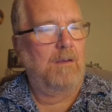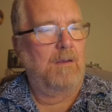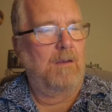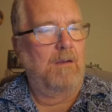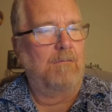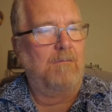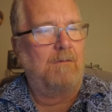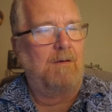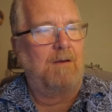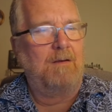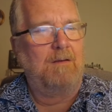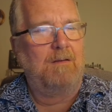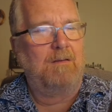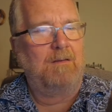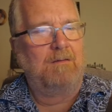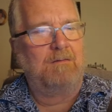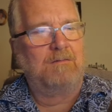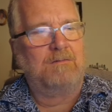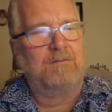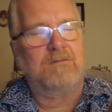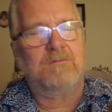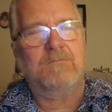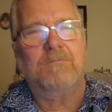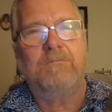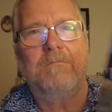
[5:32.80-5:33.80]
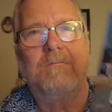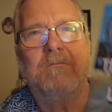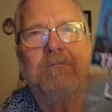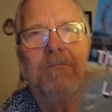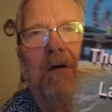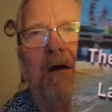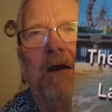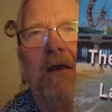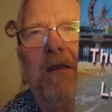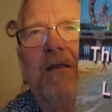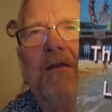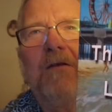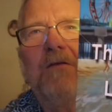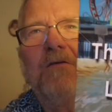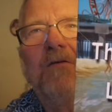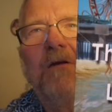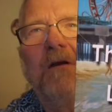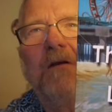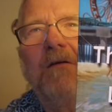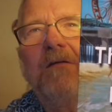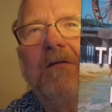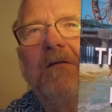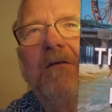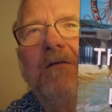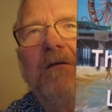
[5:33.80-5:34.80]
All right, this is my
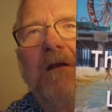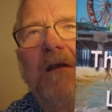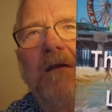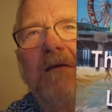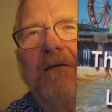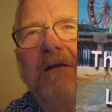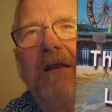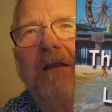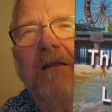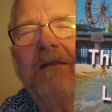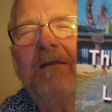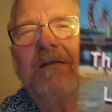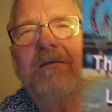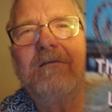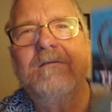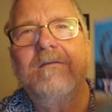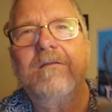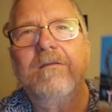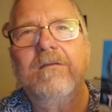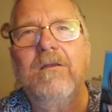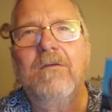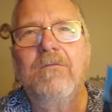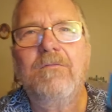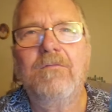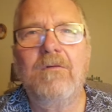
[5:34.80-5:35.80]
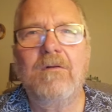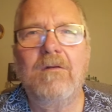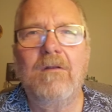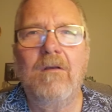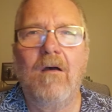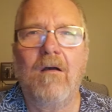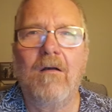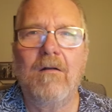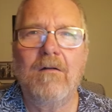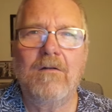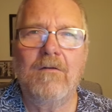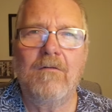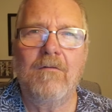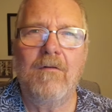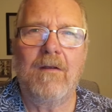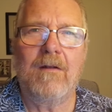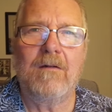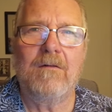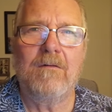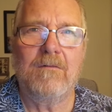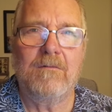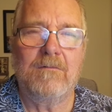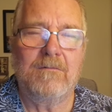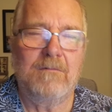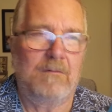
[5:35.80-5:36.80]
illustrations. I sent this to different art
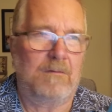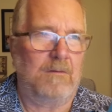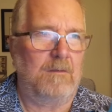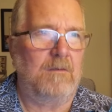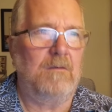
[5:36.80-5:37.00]
directors